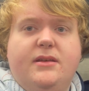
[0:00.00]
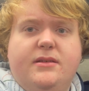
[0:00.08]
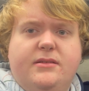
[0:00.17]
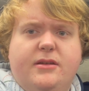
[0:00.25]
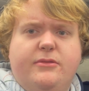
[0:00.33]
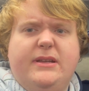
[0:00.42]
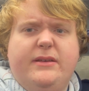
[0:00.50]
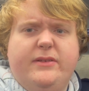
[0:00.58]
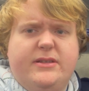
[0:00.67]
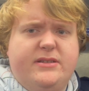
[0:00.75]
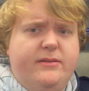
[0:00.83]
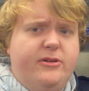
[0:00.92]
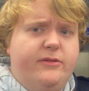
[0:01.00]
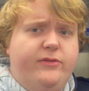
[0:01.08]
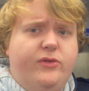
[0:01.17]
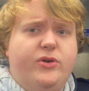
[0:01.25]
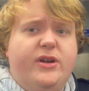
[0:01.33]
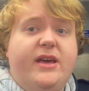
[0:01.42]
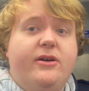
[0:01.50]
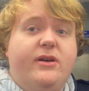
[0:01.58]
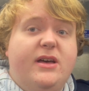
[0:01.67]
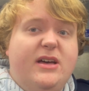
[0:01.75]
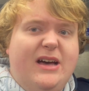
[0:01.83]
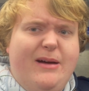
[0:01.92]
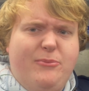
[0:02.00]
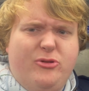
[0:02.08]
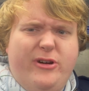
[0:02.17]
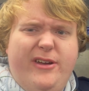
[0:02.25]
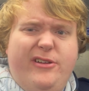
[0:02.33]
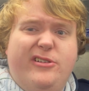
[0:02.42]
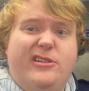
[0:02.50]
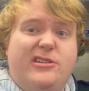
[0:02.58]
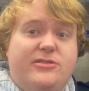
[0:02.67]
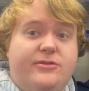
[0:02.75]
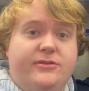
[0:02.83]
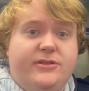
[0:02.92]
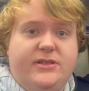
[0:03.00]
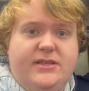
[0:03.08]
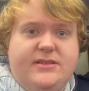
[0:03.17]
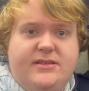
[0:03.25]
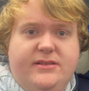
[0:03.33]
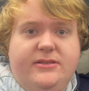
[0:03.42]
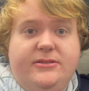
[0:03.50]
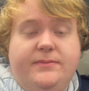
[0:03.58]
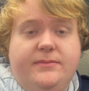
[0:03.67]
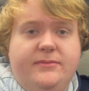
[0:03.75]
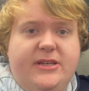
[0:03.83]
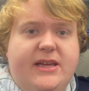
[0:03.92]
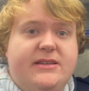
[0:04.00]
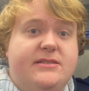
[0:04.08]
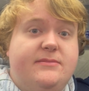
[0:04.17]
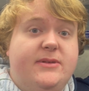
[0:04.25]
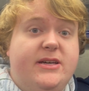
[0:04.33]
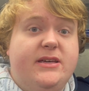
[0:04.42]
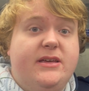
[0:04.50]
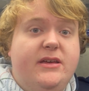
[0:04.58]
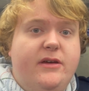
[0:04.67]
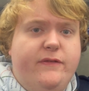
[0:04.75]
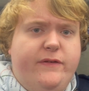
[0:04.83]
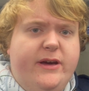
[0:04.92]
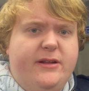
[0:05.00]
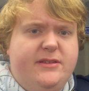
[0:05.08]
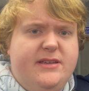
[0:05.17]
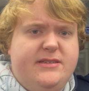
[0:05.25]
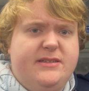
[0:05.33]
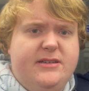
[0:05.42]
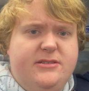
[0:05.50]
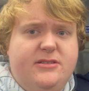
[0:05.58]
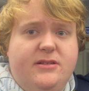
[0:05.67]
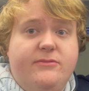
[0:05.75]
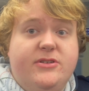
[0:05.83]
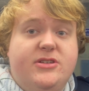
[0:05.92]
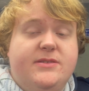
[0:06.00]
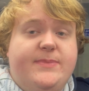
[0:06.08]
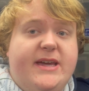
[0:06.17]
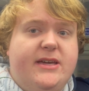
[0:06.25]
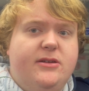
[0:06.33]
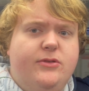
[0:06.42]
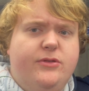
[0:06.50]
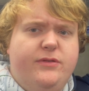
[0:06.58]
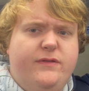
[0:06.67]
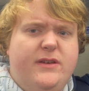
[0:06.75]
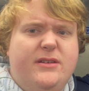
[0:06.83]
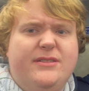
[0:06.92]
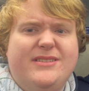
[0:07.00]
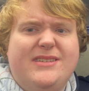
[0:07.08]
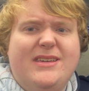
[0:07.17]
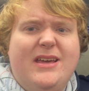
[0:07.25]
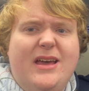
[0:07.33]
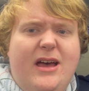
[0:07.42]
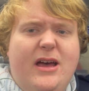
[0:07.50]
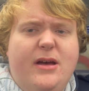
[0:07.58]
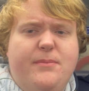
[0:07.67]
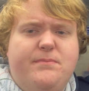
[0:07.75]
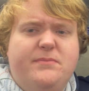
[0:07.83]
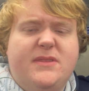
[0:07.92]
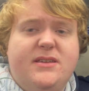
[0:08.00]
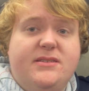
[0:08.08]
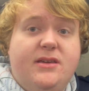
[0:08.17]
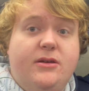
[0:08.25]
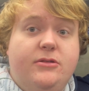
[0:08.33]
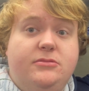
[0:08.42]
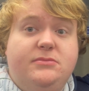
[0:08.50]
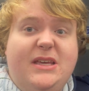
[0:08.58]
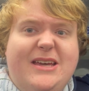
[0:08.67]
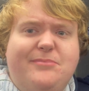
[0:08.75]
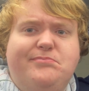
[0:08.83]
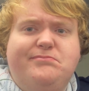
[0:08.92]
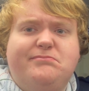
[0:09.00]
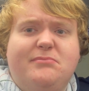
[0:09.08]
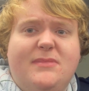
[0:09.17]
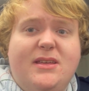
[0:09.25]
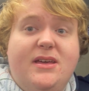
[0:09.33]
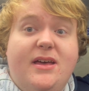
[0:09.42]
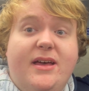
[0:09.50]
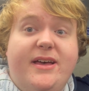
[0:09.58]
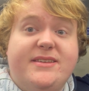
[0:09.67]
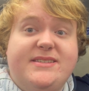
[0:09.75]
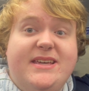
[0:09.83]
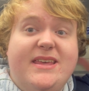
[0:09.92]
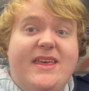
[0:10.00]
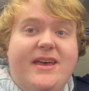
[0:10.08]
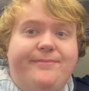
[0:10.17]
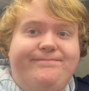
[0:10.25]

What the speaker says: So we're leaving Terminal 4 now. I'm probably not going to talk until we get to my final destination, which is back at Northfields. So yeah, I'll see you there.